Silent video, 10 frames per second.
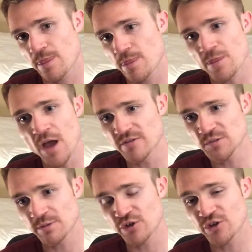novice
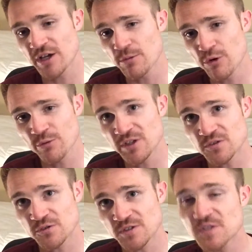player, you're going to get more
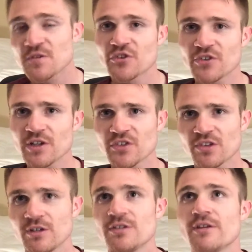resources. There's still a
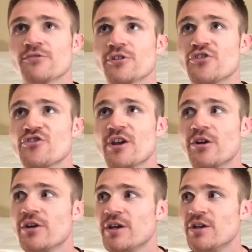skill
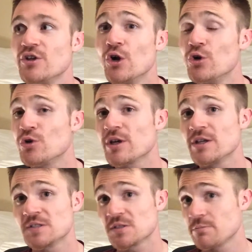differentiator in, you know, who can
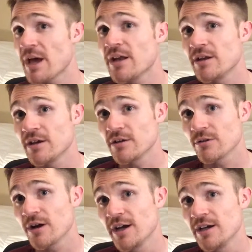spend it,
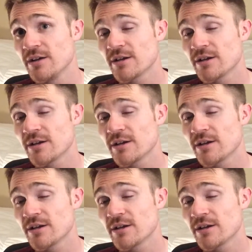right?